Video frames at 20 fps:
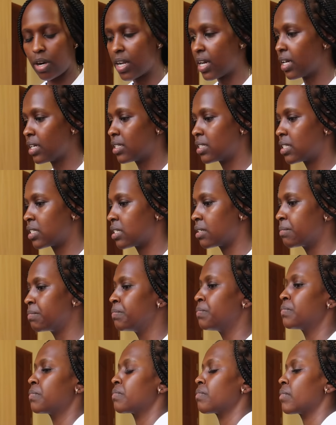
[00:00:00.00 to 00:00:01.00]
products.
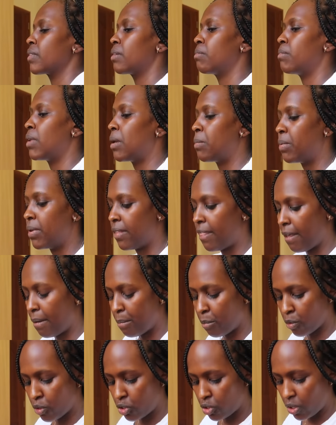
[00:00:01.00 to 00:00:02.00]
Maybe the
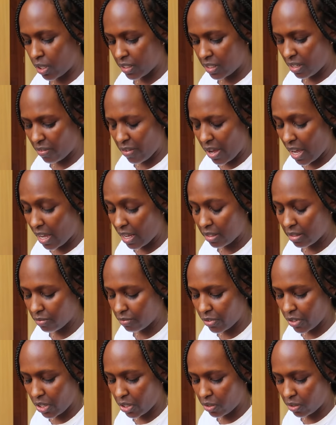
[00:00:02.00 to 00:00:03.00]
moisturizer. I've heard
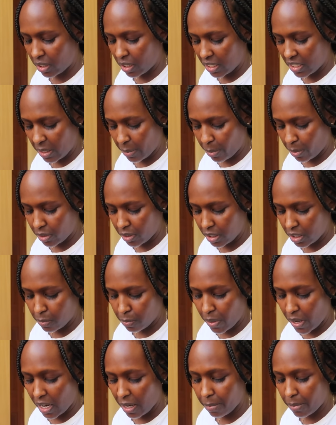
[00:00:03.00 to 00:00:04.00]
very good things about
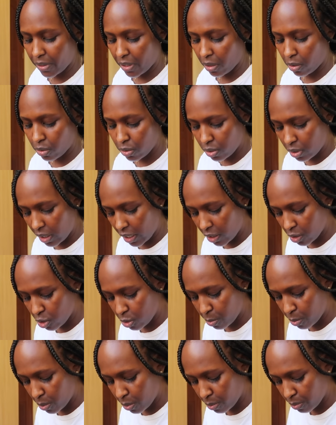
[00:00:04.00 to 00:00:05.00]
this brand, but they're also like
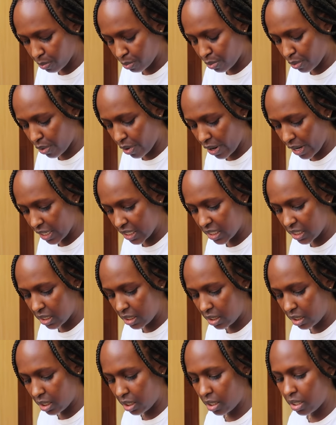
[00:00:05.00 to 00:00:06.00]
super
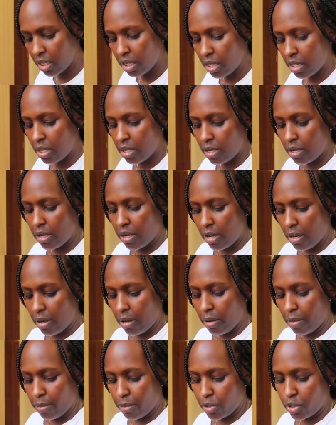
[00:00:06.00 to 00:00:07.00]
pricey.
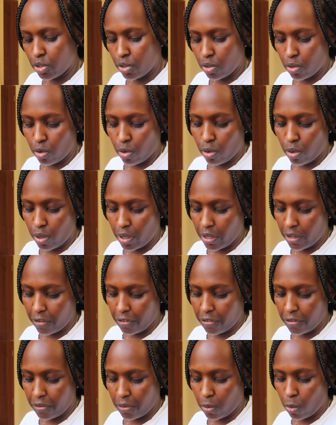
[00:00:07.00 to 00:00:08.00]
But you know,
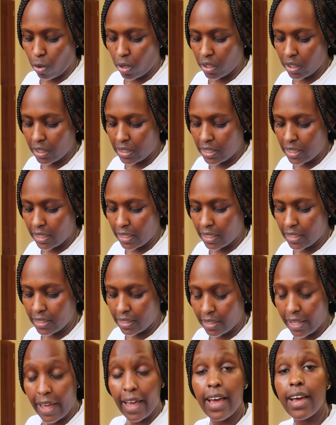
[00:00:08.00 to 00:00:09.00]
if quality
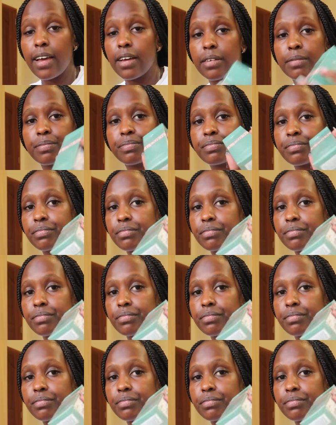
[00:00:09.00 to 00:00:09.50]
is there,